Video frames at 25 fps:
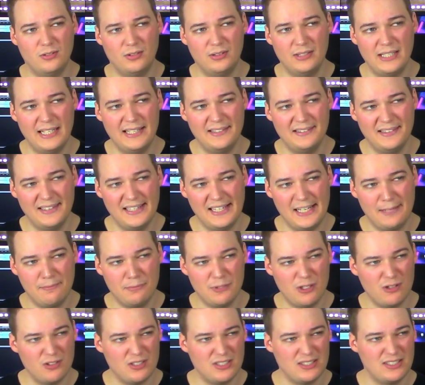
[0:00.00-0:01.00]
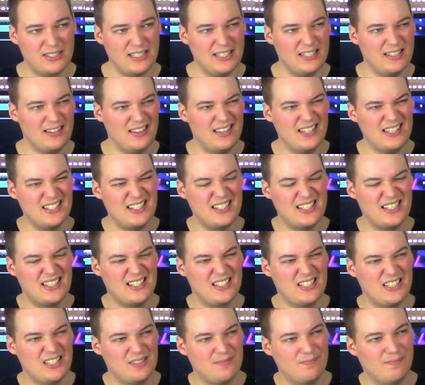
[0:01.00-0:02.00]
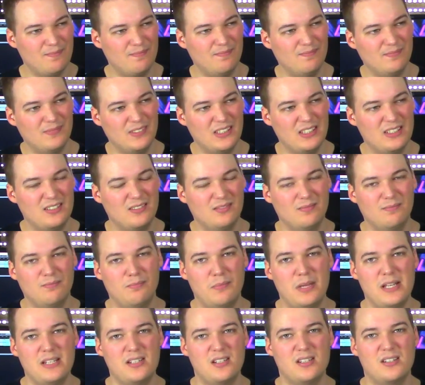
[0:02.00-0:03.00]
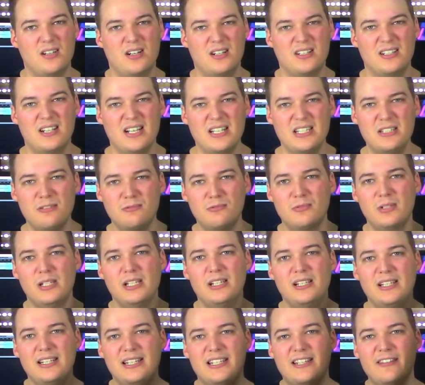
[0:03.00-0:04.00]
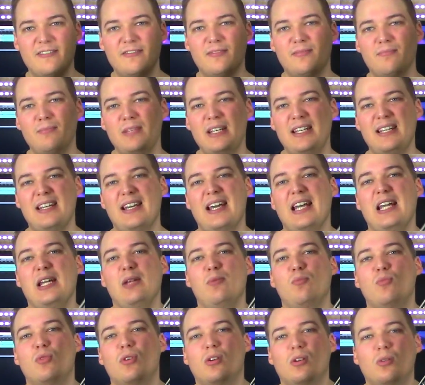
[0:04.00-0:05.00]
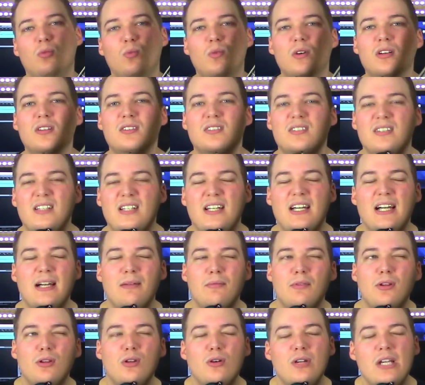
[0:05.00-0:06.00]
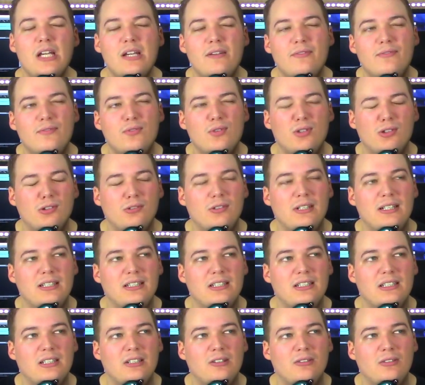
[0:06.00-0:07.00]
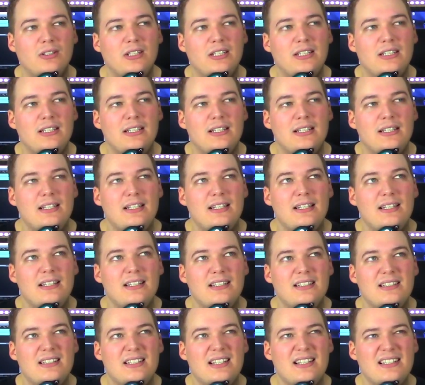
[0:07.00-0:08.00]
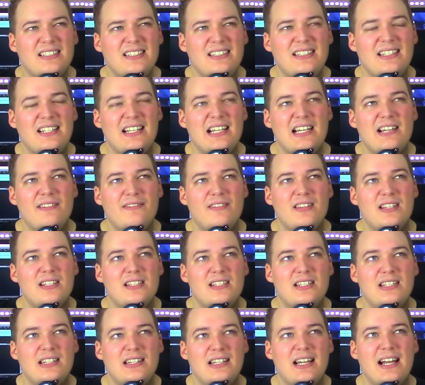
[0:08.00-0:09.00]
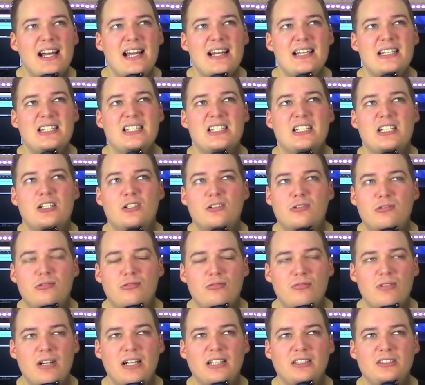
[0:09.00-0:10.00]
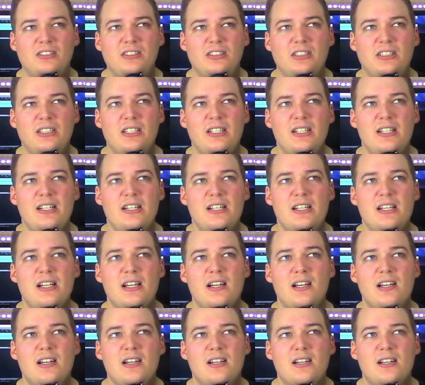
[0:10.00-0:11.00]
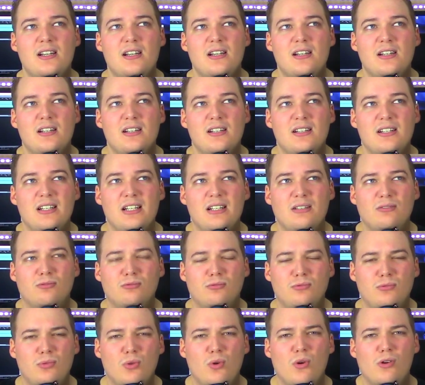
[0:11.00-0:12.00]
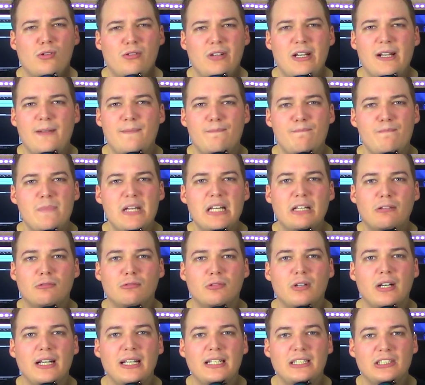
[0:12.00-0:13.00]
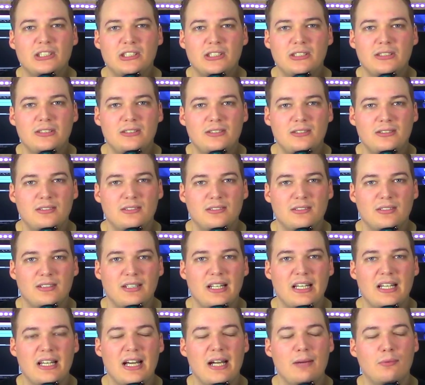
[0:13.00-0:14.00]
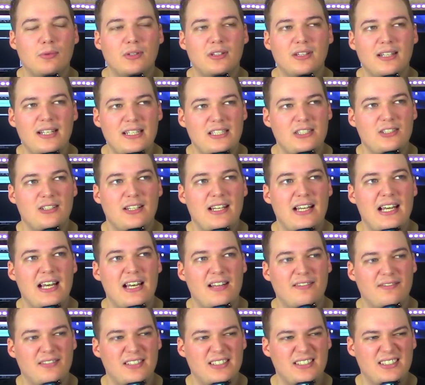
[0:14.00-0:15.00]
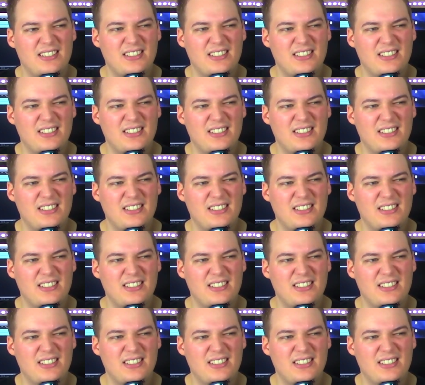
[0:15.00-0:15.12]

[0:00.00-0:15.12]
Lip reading: lately I'm noticing this bass guitar doesn't really give me anymore what I'm looking for right now. It doesn't have this nice crunchy and roaring mid-range that I would like to have.